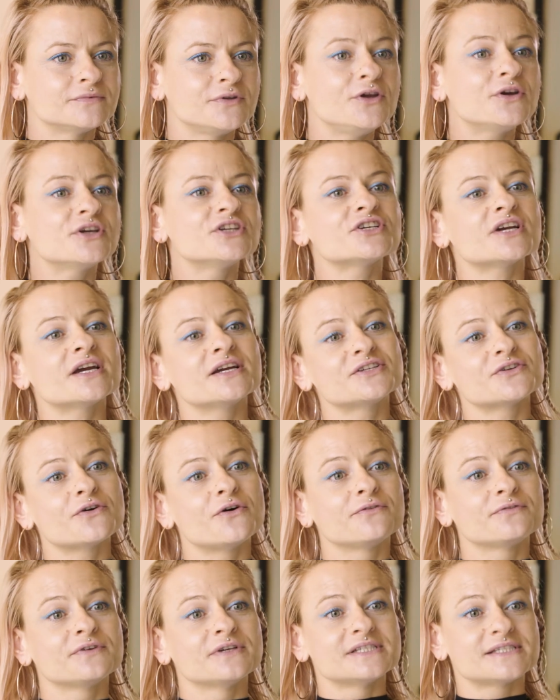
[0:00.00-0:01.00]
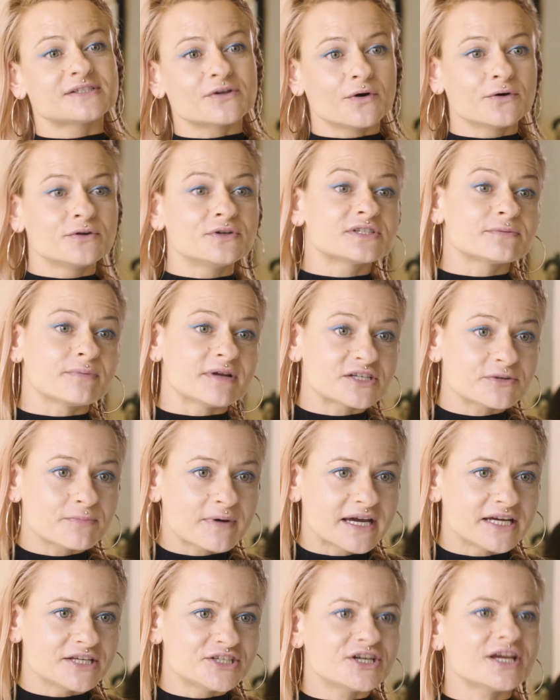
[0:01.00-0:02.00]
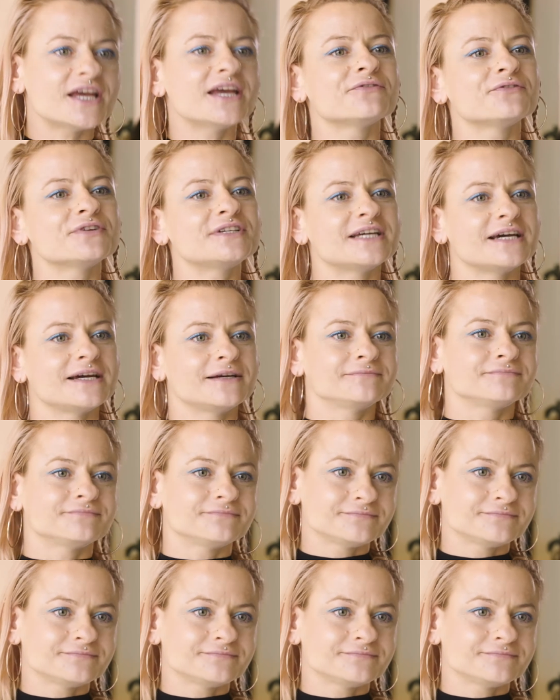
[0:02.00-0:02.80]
you can change offers on your splash page every day.